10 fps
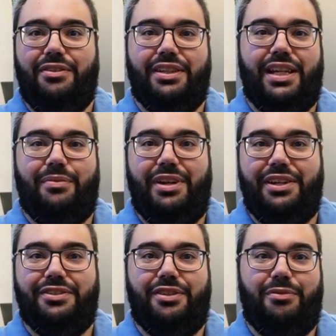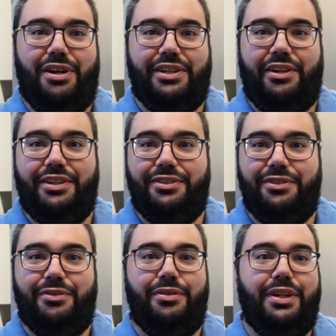a contamination or washout
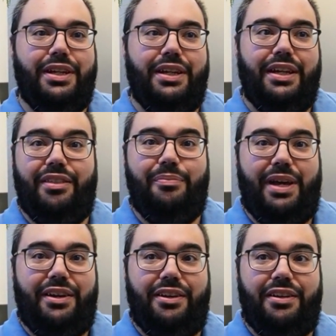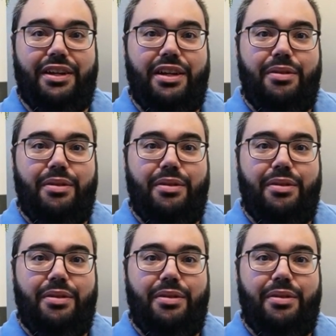issue, the better.